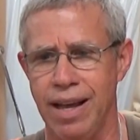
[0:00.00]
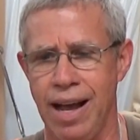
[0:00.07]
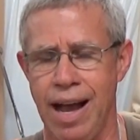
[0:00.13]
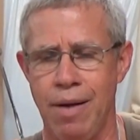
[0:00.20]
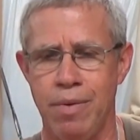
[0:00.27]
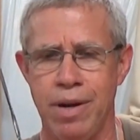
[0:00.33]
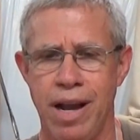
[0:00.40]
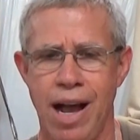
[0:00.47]

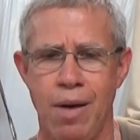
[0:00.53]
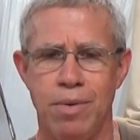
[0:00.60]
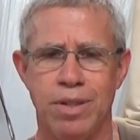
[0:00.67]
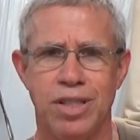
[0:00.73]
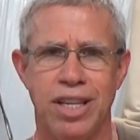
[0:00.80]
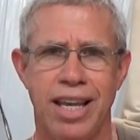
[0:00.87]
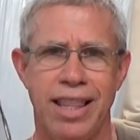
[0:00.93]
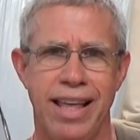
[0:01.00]
I would
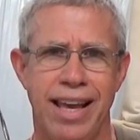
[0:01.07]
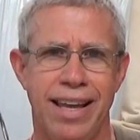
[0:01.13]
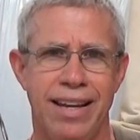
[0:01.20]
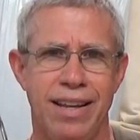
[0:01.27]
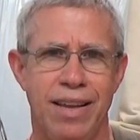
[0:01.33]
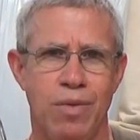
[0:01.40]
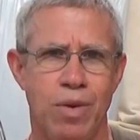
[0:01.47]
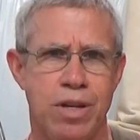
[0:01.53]
say that
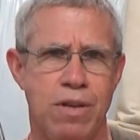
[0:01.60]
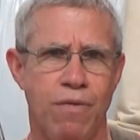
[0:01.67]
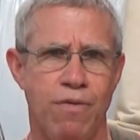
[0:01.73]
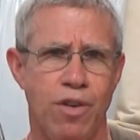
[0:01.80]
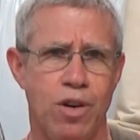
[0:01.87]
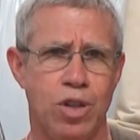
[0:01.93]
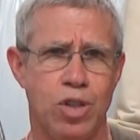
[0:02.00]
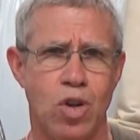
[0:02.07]
when you're
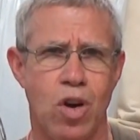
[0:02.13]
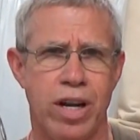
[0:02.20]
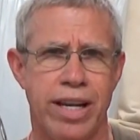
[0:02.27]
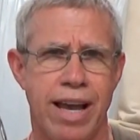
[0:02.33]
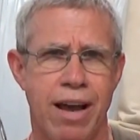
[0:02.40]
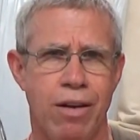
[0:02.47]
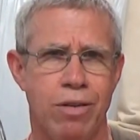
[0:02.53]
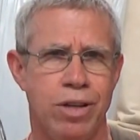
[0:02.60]
first
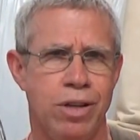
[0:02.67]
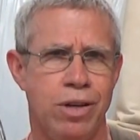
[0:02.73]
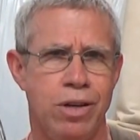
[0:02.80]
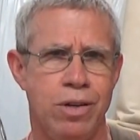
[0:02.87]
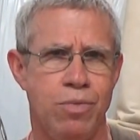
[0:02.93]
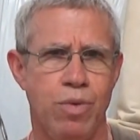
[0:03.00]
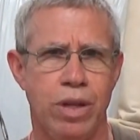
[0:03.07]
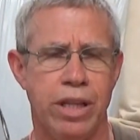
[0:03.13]
starting out, you
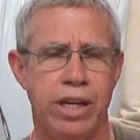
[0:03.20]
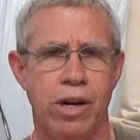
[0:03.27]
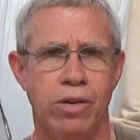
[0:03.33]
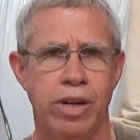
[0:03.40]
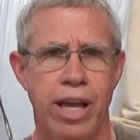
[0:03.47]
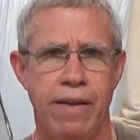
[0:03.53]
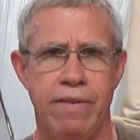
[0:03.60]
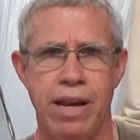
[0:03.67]
really
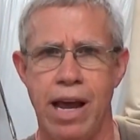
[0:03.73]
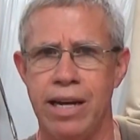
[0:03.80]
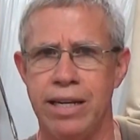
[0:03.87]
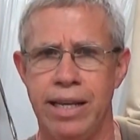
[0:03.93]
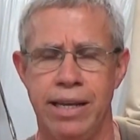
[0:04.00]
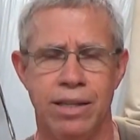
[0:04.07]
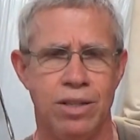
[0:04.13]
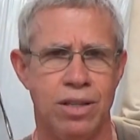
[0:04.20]
don't have any
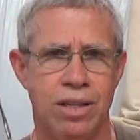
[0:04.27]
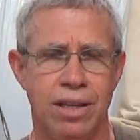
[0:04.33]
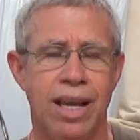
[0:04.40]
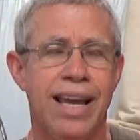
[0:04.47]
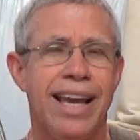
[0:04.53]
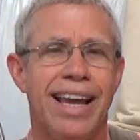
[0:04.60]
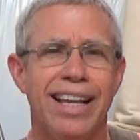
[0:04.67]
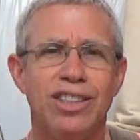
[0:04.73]
ideas.
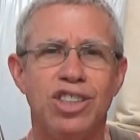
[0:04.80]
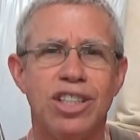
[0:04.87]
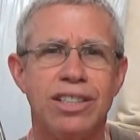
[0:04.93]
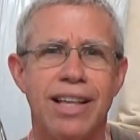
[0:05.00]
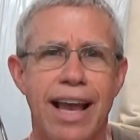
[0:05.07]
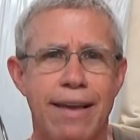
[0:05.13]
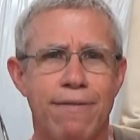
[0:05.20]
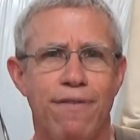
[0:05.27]
It's
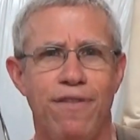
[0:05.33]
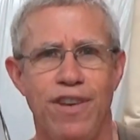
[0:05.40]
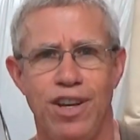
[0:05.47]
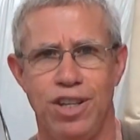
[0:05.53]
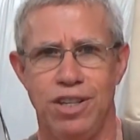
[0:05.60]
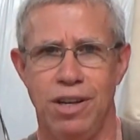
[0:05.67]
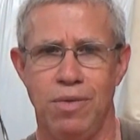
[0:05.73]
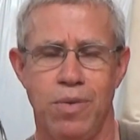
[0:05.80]
just like
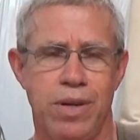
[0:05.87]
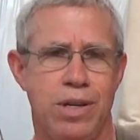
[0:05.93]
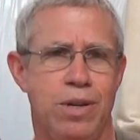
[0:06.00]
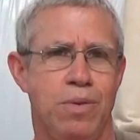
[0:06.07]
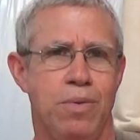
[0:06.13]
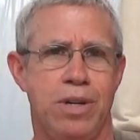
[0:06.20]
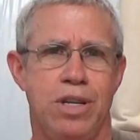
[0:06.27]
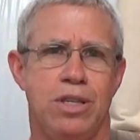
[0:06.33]
fishing. When
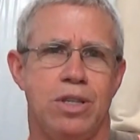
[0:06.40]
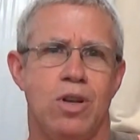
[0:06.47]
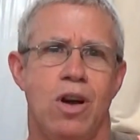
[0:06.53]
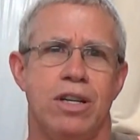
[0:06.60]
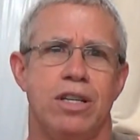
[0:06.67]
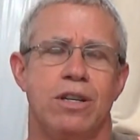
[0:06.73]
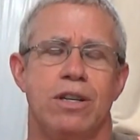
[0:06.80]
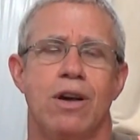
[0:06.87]
you
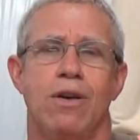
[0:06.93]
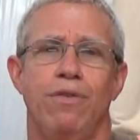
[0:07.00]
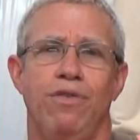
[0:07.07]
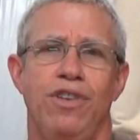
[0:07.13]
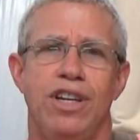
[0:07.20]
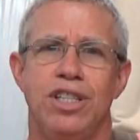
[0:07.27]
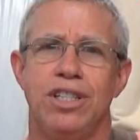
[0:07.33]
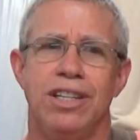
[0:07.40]
start to go
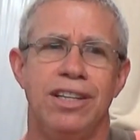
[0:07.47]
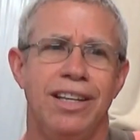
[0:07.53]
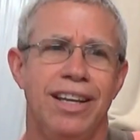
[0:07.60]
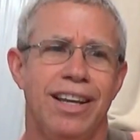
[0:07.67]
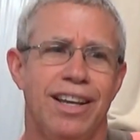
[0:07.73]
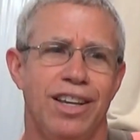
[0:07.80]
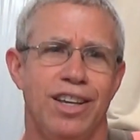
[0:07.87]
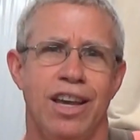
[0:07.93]
fishing
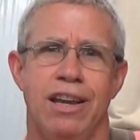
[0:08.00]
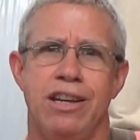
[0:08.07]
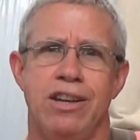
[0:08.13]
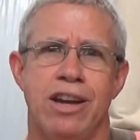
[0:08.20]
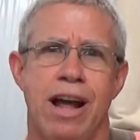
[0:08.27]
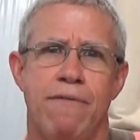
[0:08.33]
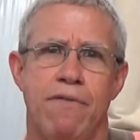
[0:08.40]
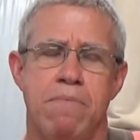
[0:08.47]
and
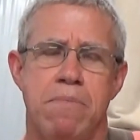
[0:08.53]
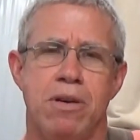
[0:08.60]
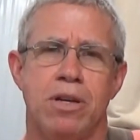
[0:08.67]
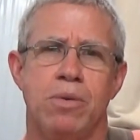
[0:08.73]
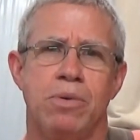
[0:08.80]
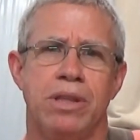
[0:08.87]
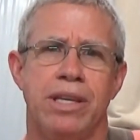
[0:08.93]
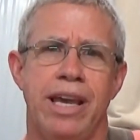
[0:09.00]
you're not
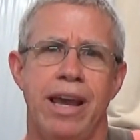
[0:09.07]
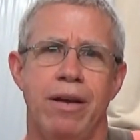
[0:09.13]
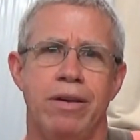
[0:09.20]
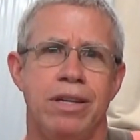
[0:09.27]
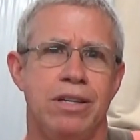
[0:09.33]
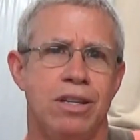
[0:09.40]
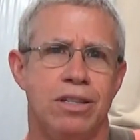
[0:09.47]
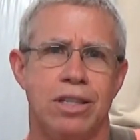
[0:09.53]
familiar with the
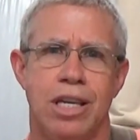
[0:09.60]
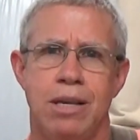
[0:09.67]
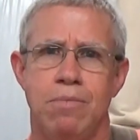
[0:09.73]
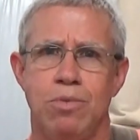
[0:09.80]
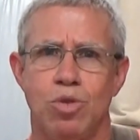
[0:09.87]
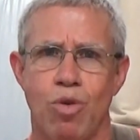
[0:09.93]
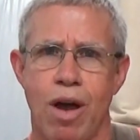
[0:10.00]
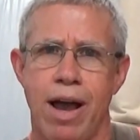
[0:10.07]
area, you just
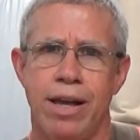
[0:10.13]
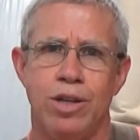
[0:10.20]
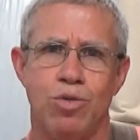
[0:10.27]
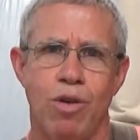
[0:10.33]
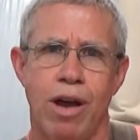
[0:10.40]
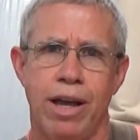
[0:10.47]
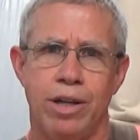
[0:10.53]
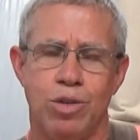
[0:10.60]
keep trying
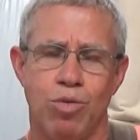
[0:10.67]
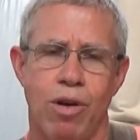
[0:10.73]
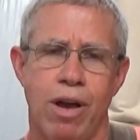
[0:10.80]
until